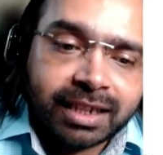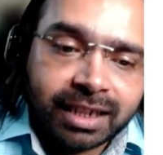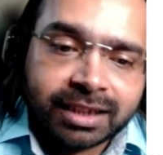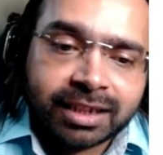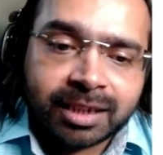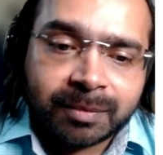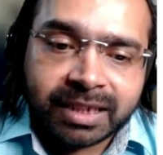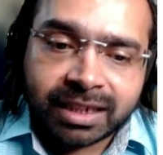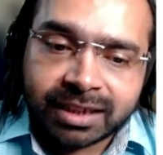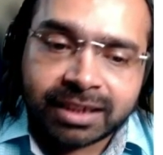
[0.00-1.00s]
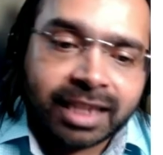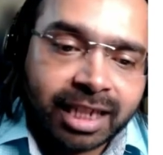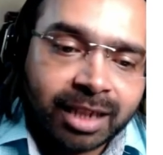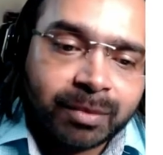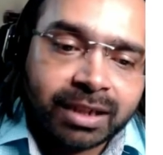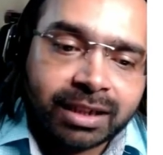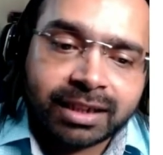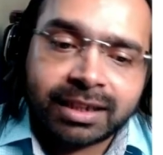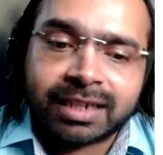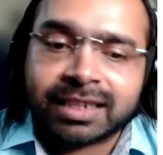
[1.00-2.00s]
HTTPS is
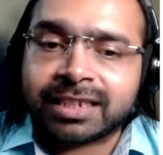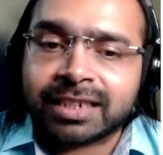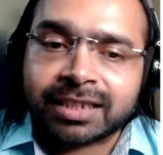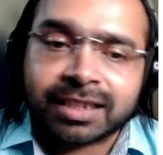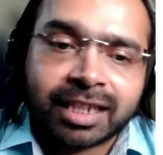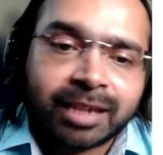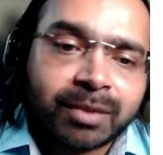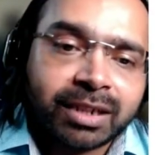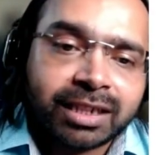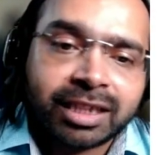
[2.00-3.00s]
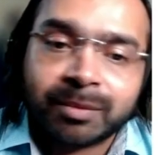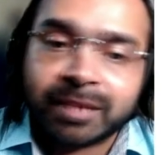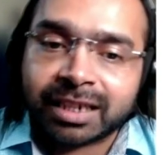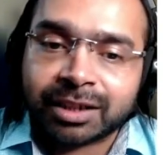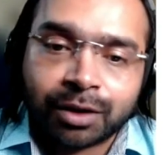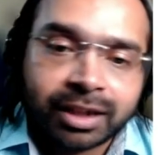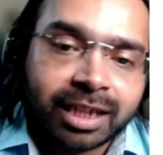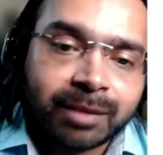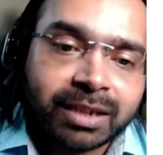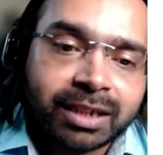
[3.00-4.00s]
enabled, HSTS is enabled, debug is not
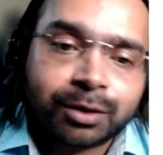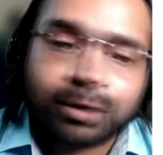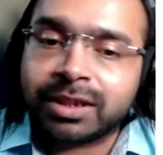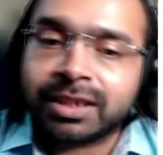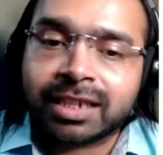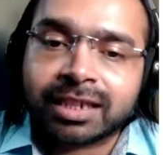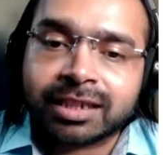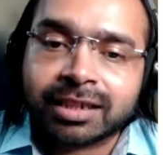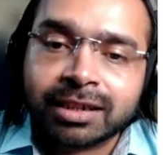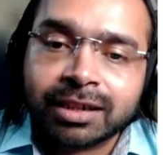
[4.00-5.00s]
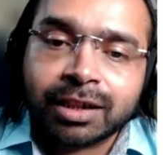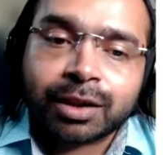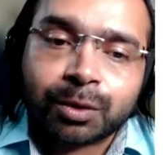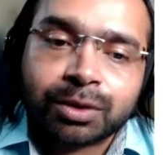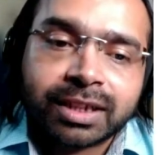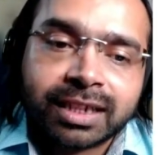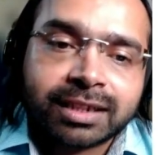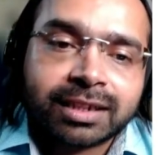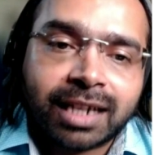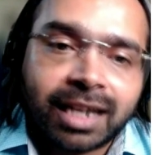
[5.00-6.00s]
enabled. So these are the good
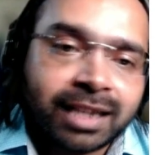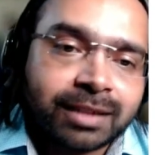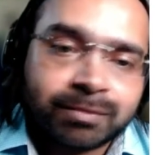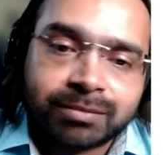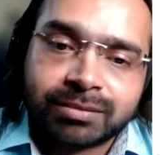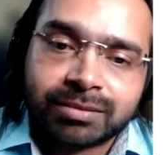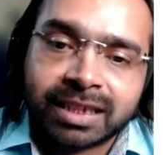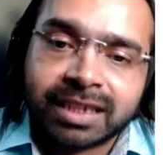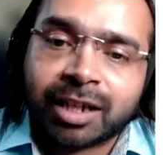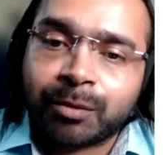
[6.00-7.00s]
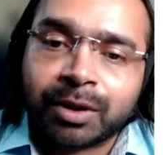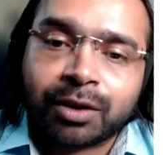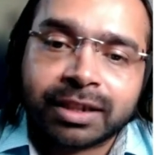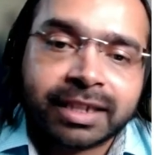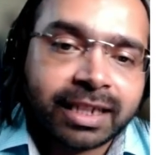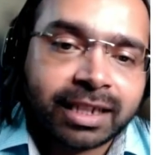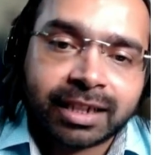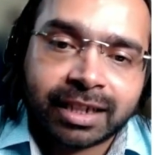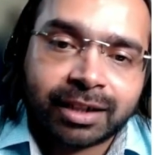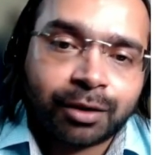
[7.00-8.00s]
things, and these have been already taken
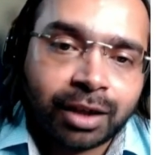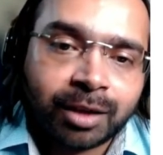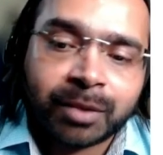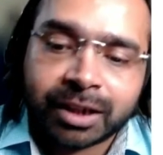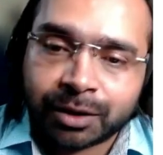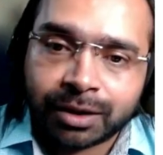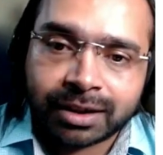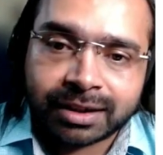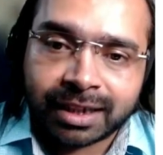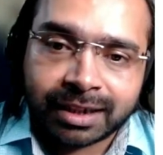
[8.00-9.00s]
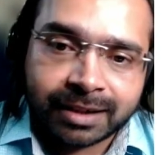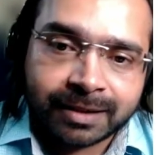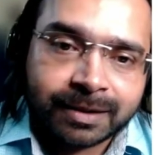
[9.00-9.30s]
care on a particular site.